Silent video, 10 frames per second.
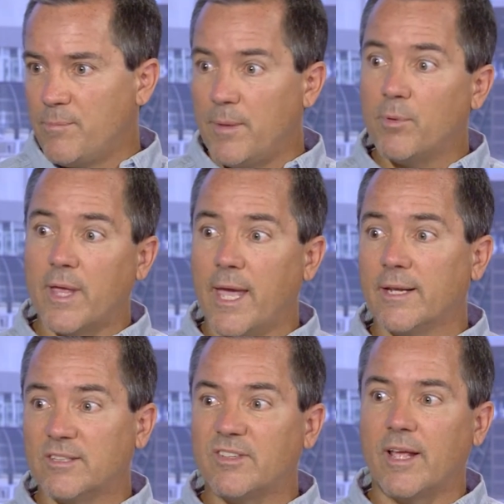people can't
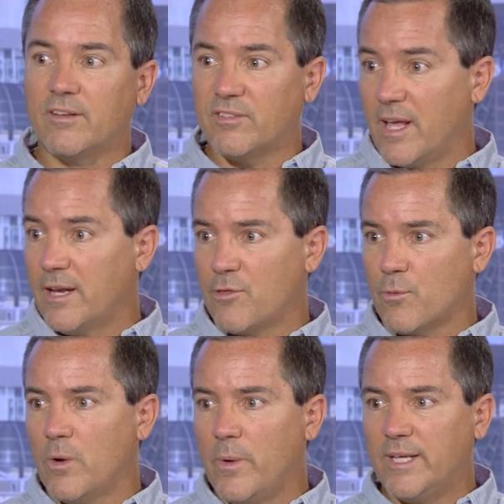extend a stay to
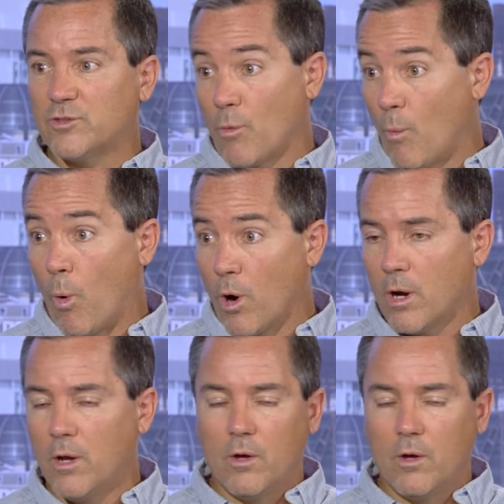3 weeks or more.